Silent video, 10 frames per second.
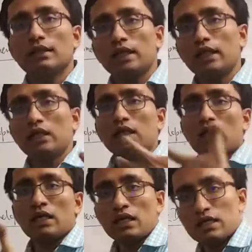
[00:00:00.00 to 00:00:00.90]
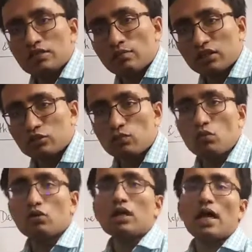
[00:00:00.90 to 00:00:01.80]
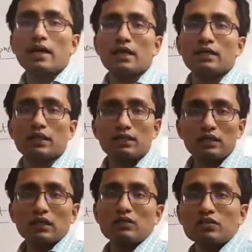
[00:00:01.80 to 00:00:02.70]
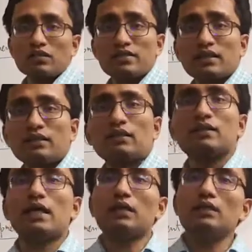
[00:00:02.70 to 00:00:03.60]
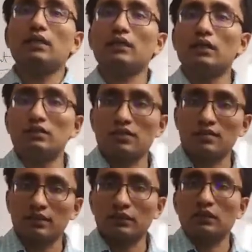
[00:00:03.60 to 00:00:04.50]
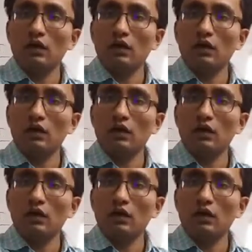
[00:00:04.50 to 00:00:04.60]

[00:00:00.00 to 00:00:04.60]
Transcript: is much more higher in the tertiary sector than in the agricultural sector.